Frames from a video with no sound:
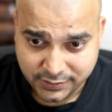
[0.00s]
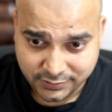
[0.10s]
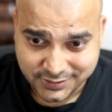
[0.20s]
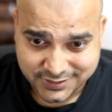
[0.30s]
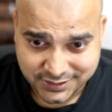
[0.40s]

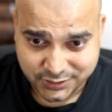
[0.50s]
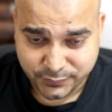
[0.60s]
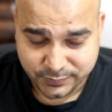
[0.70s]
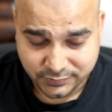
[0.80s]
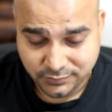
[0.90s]
This is
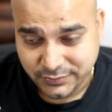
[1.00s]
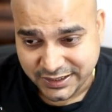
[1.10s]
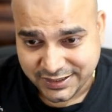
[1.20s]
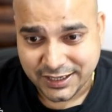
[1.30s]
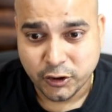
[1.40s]

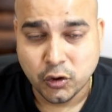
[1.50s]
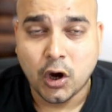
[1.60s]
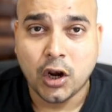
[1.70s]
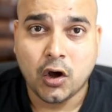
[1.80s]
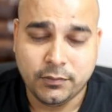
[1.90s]
basically to
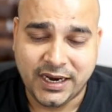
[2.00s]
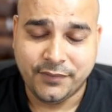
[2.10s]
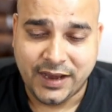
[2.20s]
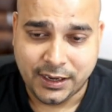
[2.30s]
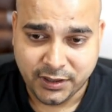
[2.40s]
call all my
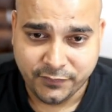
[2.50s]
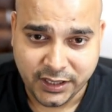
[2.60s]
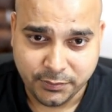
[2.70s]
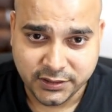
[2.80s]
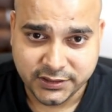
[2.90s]
environment
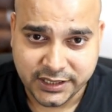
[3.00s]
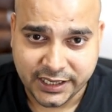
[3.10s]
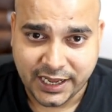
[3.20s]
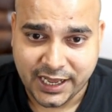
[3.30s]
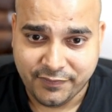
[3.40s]
variables
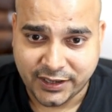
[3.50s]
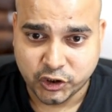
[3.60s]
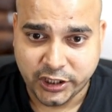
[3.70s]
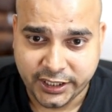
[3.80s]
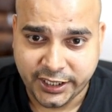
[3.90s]
that I have
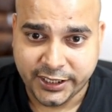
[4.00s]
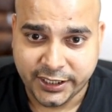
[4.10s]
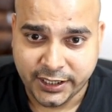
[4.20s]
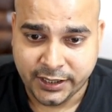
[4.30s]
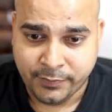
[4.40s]
actually
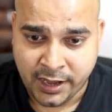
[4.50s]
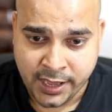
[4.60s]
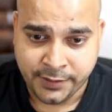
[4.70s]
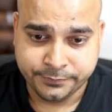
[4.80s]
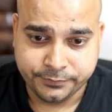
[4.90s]
created in
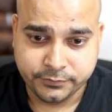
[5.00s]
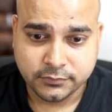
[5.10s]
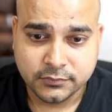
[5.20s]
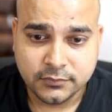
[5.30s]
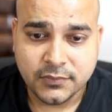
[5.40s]
my
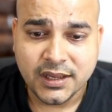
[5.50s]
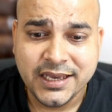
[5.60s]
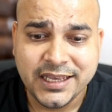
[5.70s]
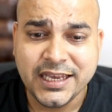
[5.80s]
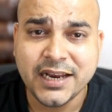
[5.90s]

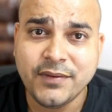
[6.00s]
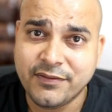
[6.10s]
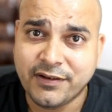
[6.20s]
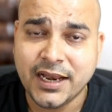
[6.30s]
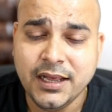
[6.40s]
env
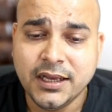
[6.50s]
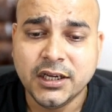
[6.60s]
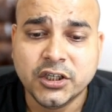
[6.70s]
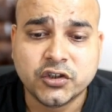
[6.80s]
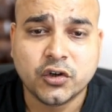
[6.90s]
file.
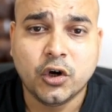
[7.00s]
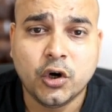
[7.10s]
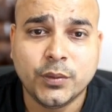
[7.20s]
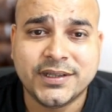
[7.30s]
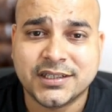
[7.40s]

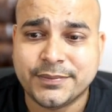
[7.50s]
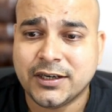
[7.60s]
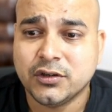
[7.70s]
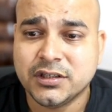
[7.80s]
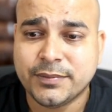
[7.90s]
So with
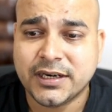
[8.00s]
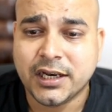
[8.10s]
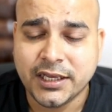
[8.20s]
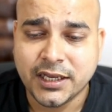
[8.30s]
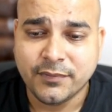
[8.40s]
respect to this
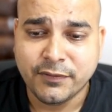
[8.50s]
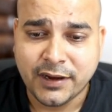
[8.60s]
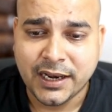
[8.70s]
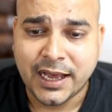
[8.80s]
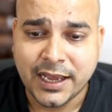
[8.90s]
particular env
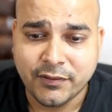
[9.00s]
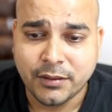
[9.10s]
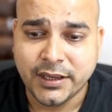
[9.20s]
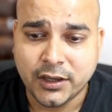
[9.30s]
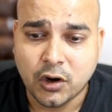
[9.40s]
file, I will
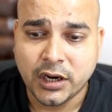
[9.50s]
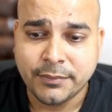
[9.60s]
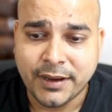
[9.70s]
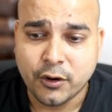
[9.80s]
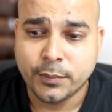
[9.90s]
be
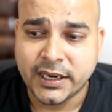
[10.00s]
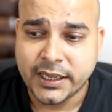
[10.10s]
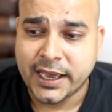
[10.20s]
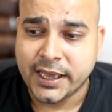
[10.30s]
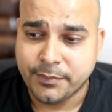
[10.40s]
calling my
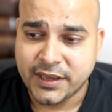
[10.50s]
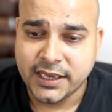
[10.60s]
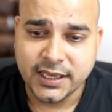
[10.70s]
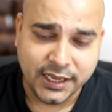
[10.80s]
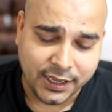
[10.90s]
OpenAI API
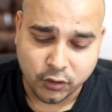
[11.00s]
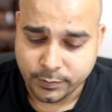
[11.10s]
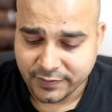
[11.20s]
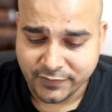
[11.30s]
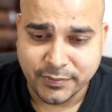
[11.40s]
key. I
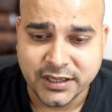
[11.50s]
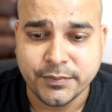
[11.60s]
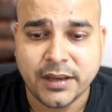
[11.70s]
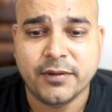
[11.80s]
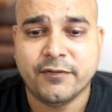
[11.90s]
hope everybody
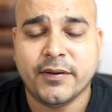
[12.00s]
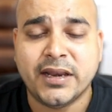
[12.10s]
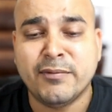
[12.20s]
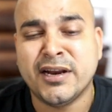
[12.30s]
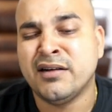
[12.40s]
may be
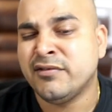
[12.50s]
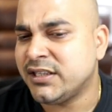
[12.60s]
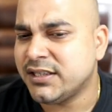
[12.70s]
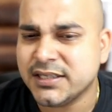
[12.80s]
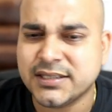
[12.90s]
familiar
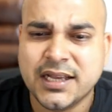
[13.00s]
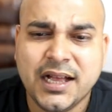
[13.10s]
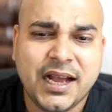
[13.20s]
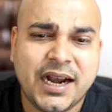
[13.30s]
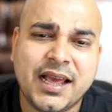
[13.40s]
with this,
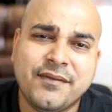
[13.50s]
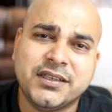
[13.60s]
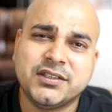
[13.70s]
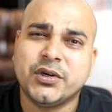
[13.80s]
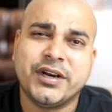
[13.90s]
and I've
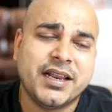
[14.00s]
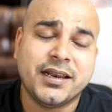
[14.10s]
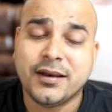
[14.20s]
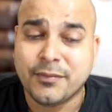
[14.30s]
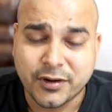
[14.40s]
executed
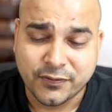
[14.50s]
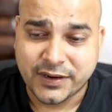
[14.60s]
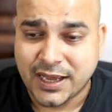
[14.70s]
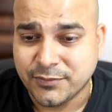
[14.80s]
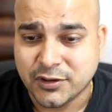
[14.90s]
any number of
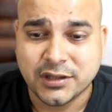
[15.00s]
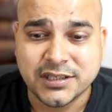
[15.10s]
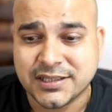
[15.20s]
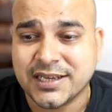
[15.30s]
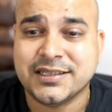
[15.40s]
times all
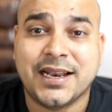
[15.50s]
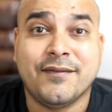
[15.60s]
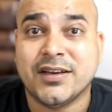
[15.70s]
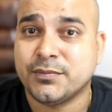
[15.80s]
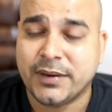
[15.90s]
these things, and
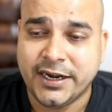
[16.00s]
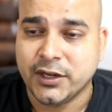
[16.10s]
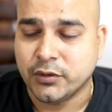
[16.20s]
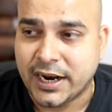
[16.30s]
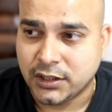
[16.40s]
I've explained
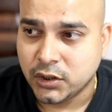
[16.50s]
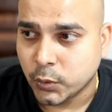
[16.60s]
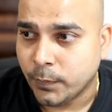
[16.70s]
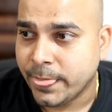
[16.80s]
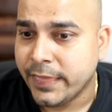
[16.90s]
you that
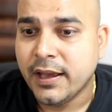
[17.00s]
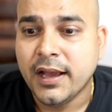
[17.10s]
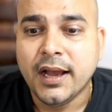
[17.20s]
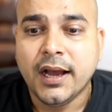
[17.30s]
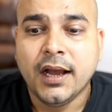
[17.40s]
too.
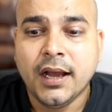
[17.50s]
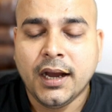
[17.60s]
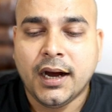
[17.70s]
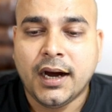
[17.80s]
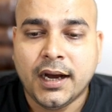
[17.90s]

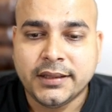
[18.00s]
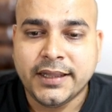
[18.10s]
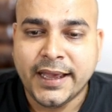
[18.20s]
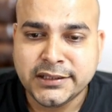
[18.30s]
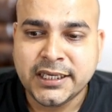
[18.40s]

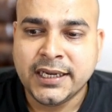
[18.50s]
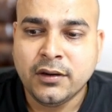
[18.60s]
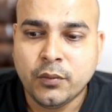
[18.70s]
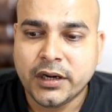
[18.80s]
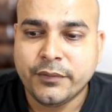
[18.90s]
Next
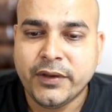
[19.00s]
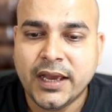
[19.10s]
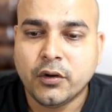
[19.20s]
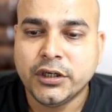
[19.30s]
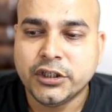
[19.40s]
thing, what we
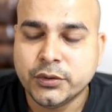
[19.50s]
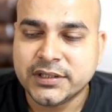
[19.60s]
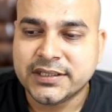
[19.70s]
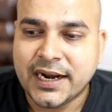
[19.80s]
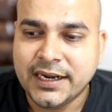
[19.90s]
are going to do
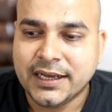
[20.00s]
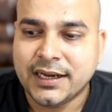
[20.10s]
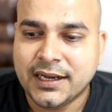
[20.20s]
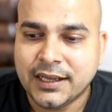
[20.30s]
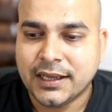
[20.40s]
is that
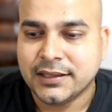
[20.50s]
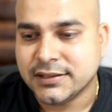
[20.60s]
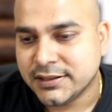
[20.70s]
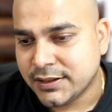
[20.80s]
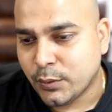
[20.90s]

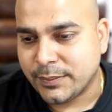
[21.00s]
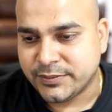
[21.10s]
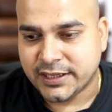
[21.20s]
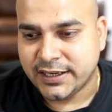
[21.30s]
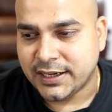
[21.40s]
this is the
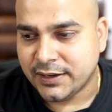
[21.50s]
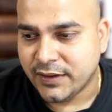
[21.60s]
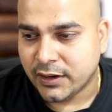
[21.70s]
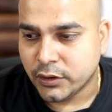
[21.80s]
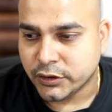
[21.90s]
website that
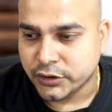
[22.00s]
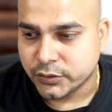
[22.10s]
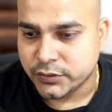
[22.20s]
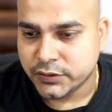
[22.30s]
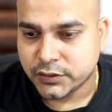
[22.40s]
we are going to
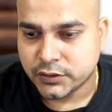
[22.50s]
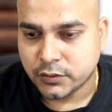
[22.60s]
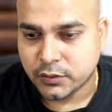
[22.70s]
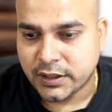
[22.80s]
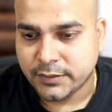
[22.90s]
use.
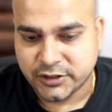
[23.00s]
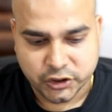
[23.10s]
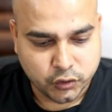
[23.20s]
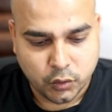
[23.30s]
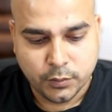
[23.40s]
So let me
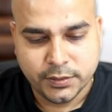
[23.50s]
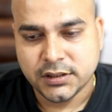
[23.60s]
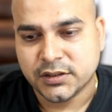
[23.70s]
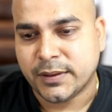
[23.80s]
just open this